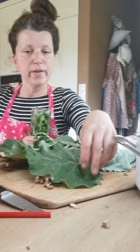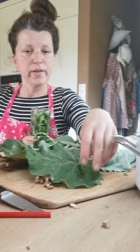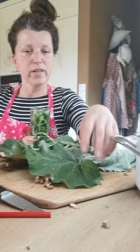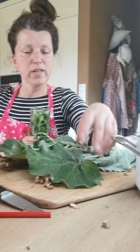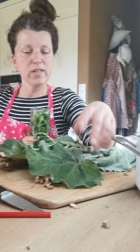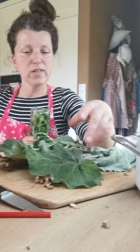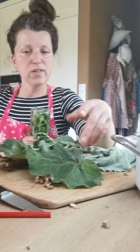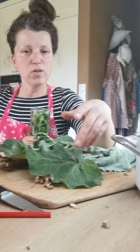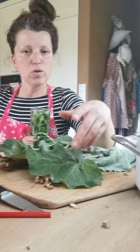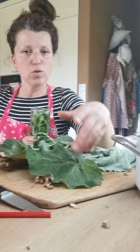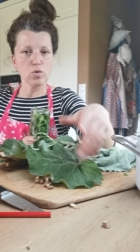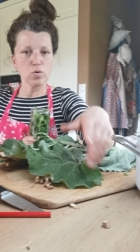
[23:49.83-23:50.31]

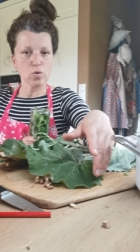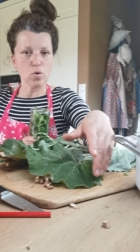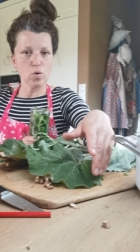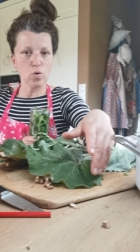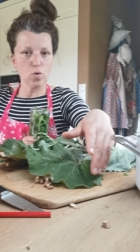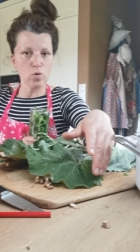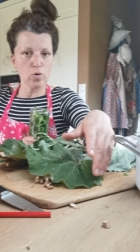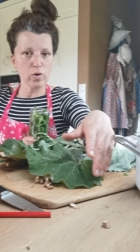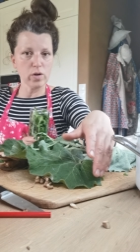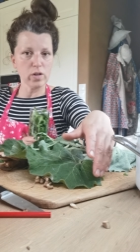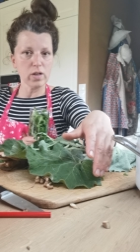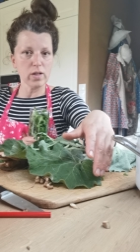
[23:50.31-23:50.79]
in your
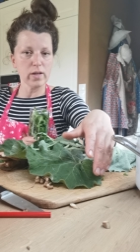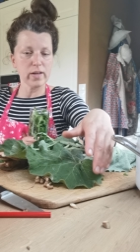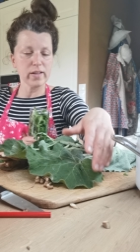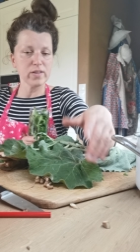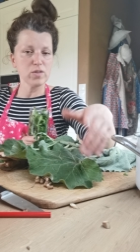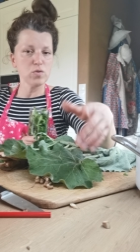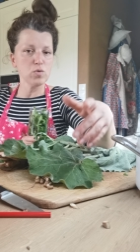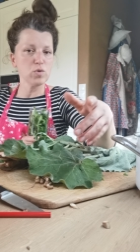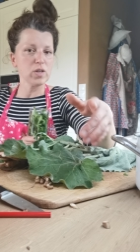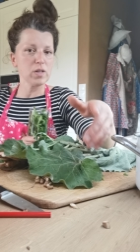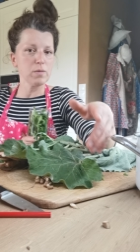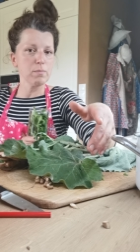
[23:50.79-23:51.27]
oil,
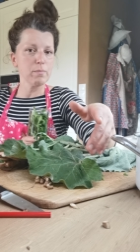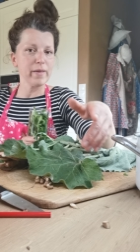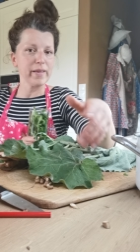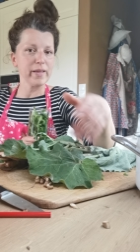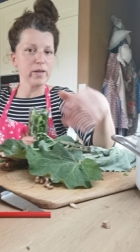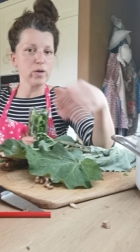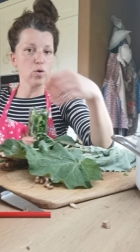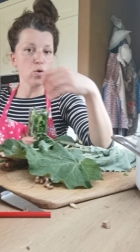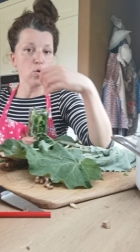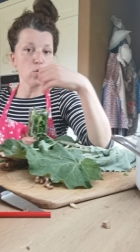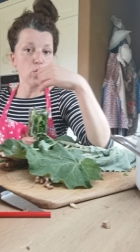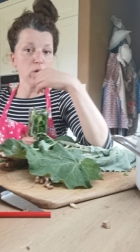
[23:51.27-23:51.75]
and you can
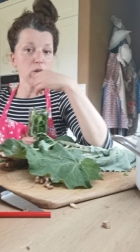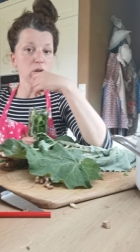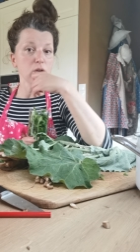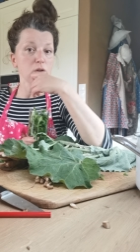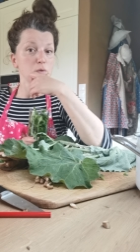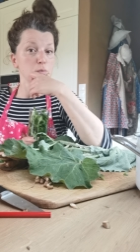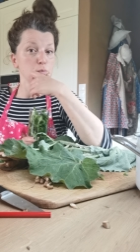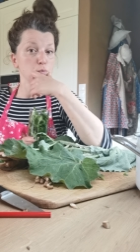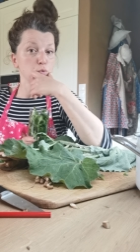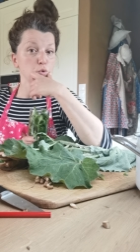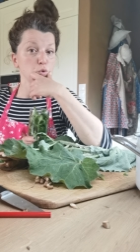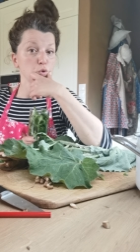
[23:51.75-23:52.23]
make
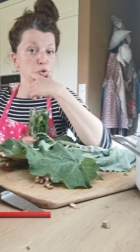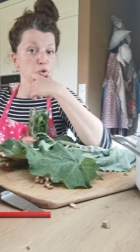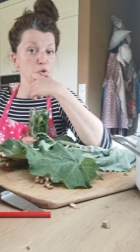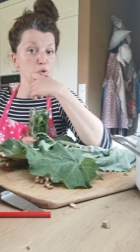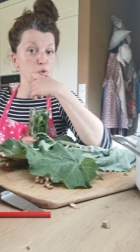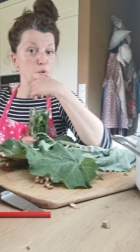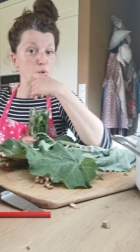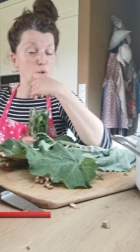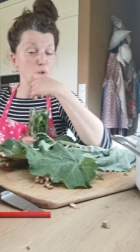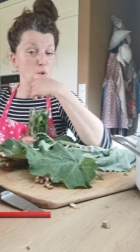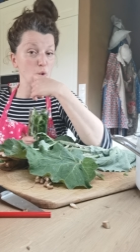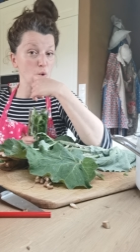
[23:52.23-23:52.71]
oil, burdock
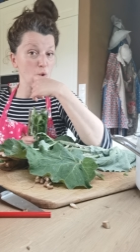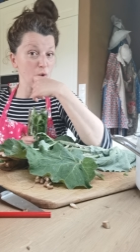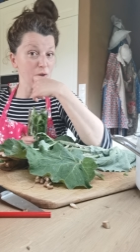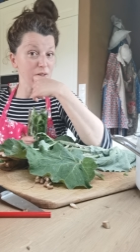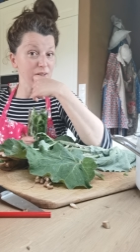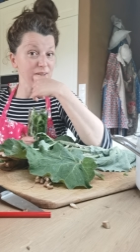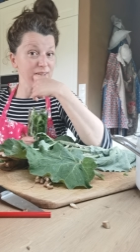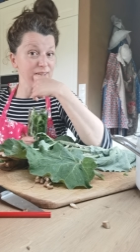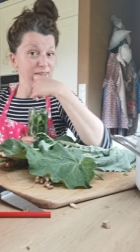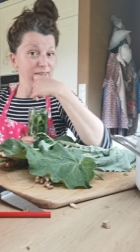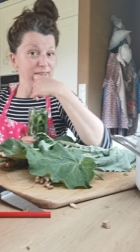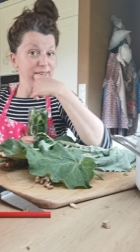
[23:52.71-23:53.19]
root
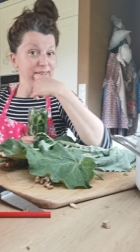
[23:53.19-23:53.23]
oil,